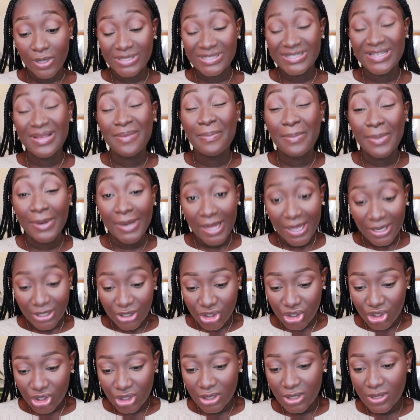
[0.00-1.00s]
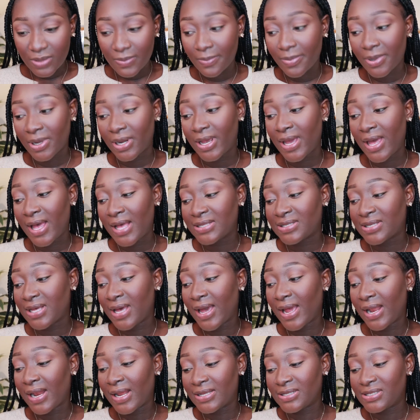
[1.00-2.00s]
It's a blush, but it has a
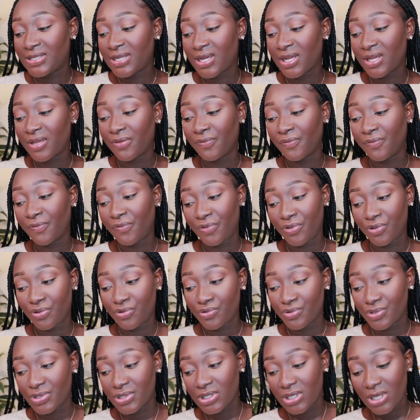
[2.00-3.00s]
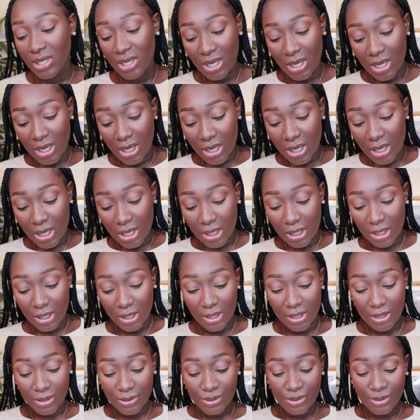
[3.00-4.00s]
highlighter infused in
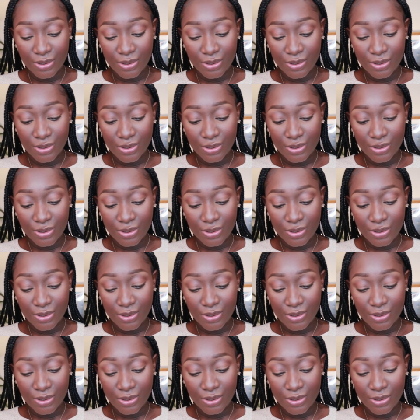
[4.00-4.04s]
it.